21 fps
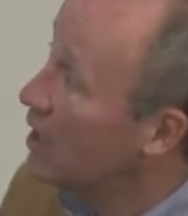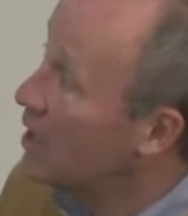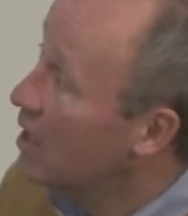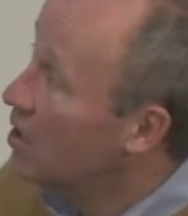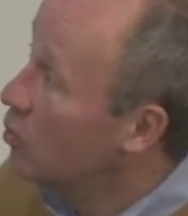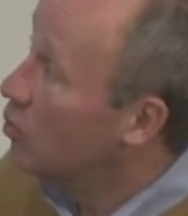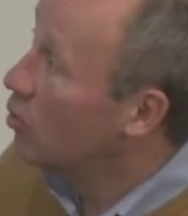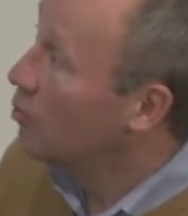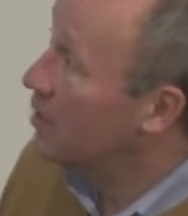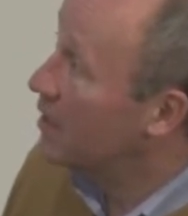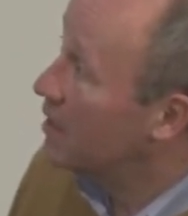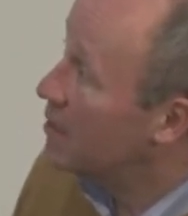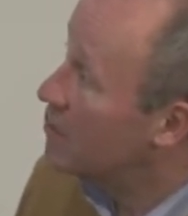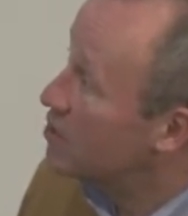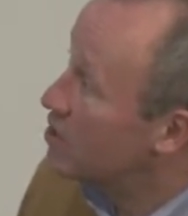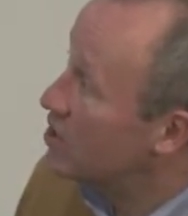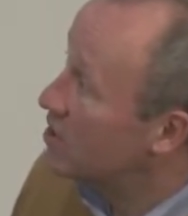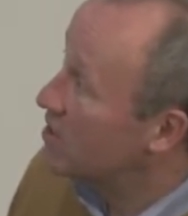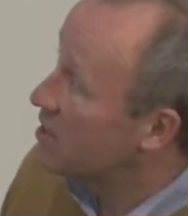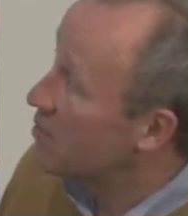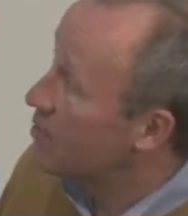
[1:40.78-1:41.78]
would be
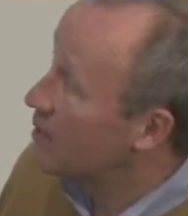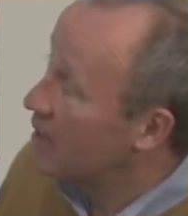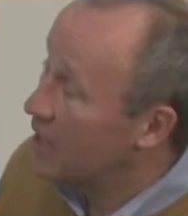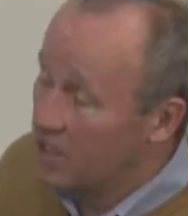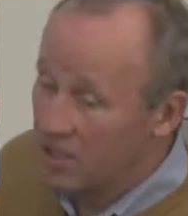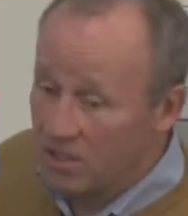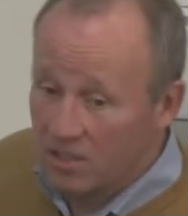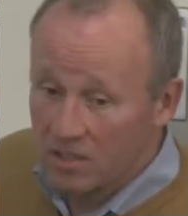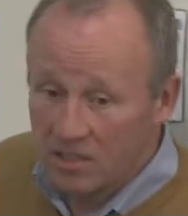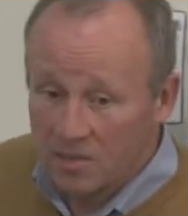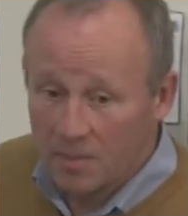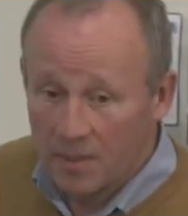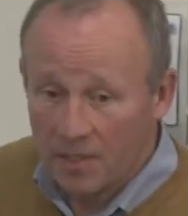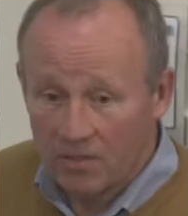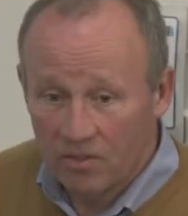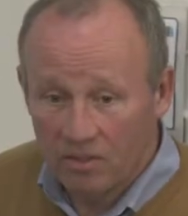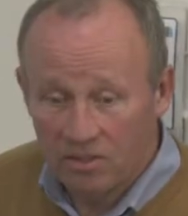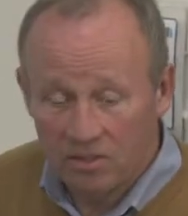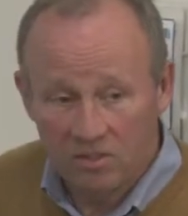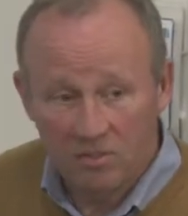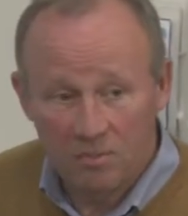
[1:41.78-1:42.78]
imaging, simulation, and
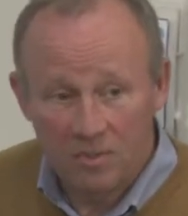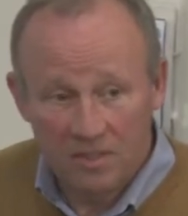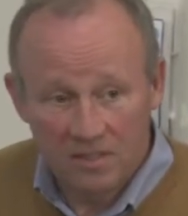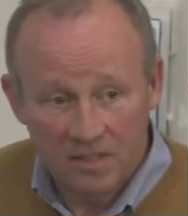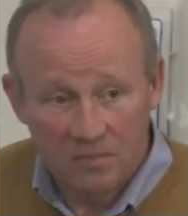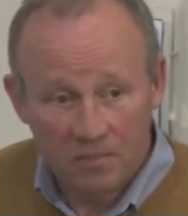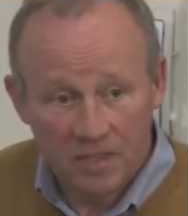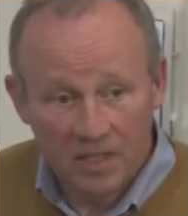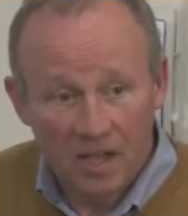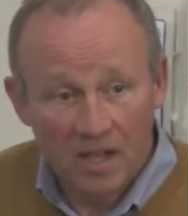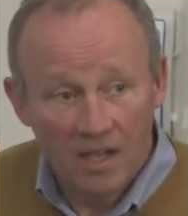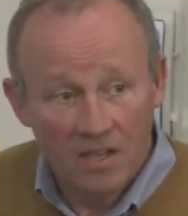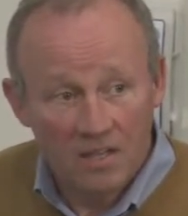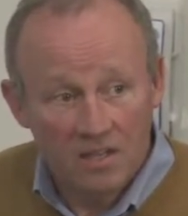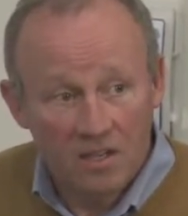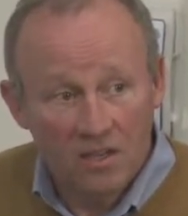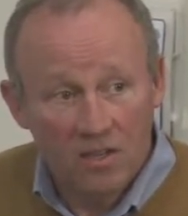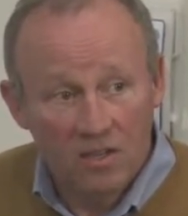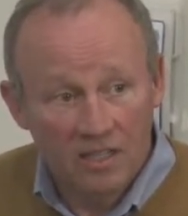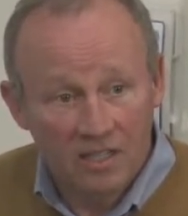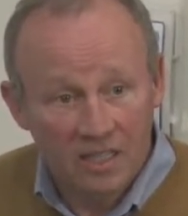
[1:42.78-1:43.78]
spectroscopies, and behind
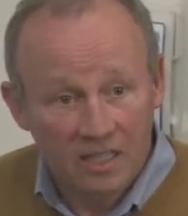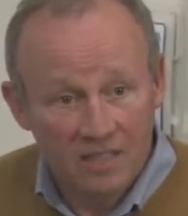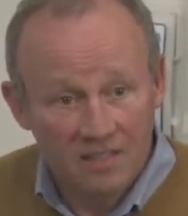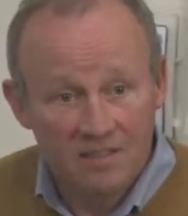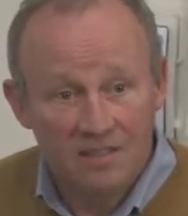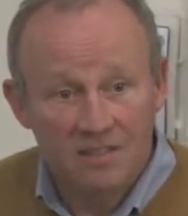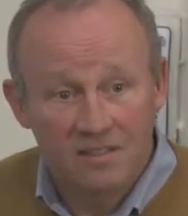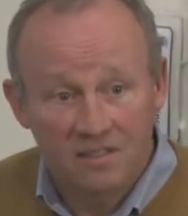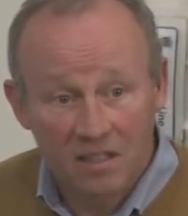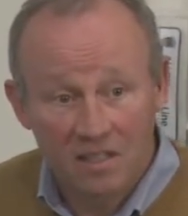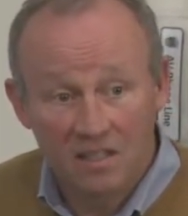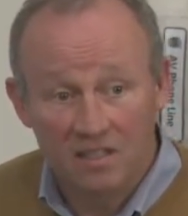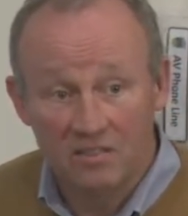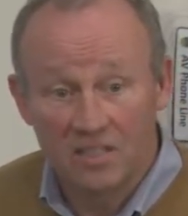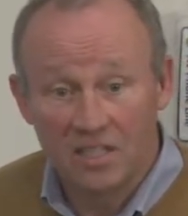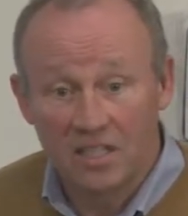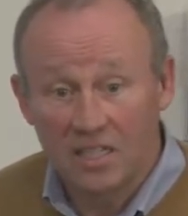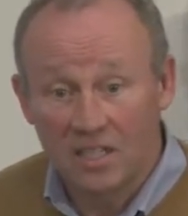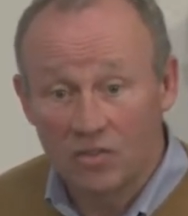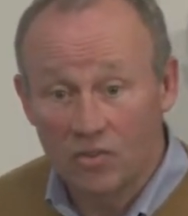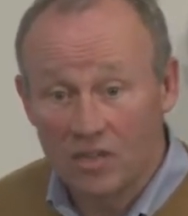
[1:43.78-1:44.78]
all of that sits kind of
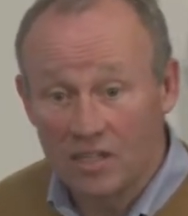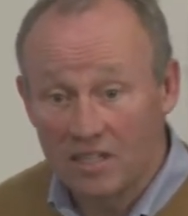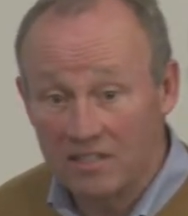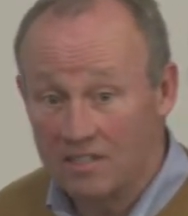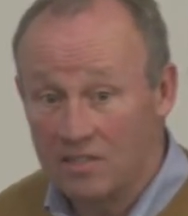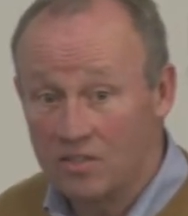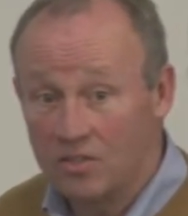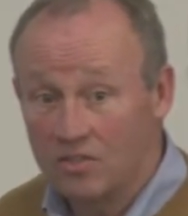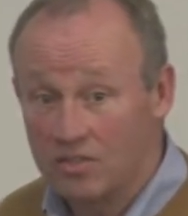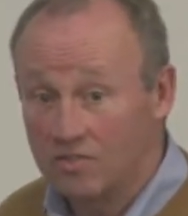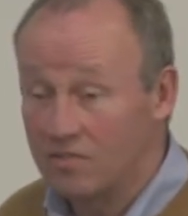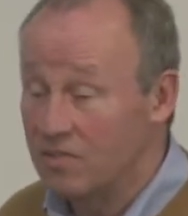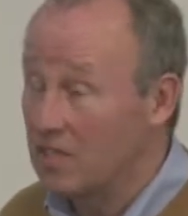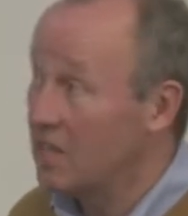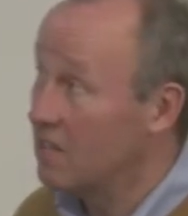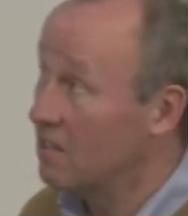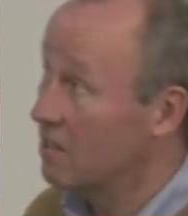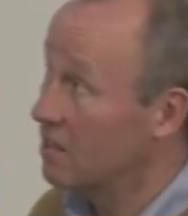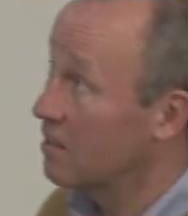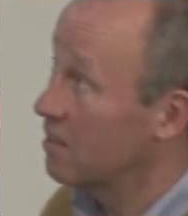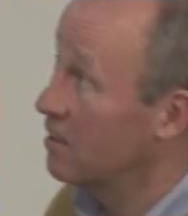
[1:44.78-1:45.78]
the increased use of
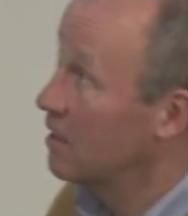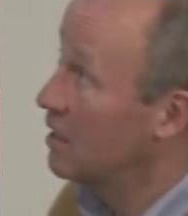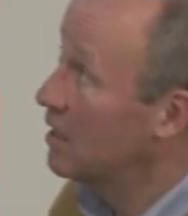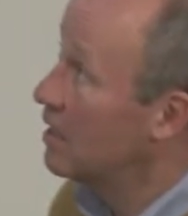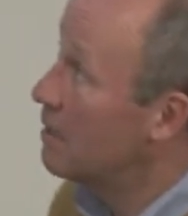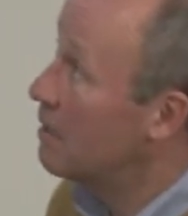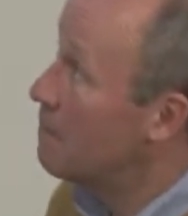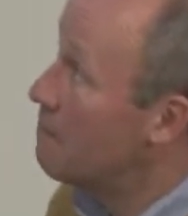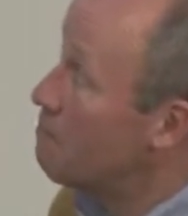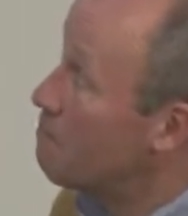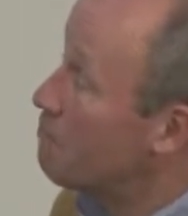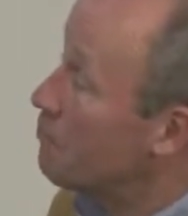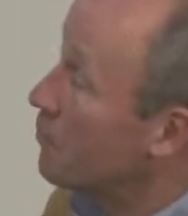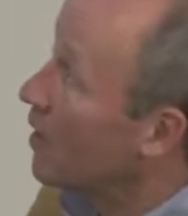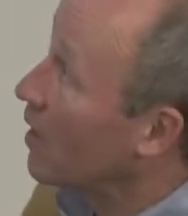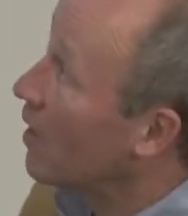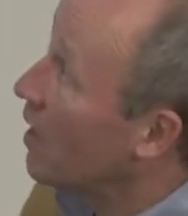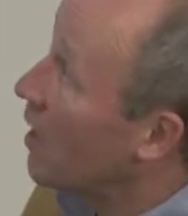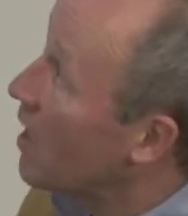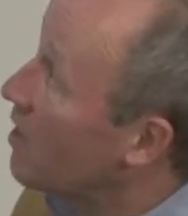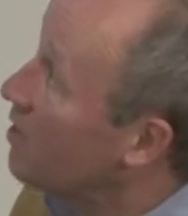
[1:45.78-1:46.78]
data.
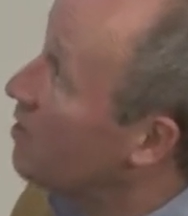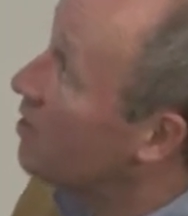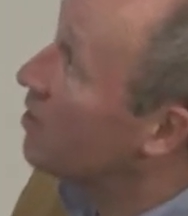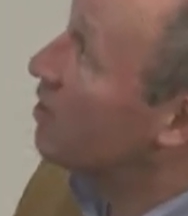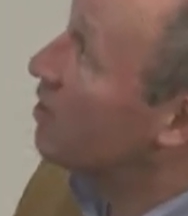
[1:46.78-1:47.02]
And the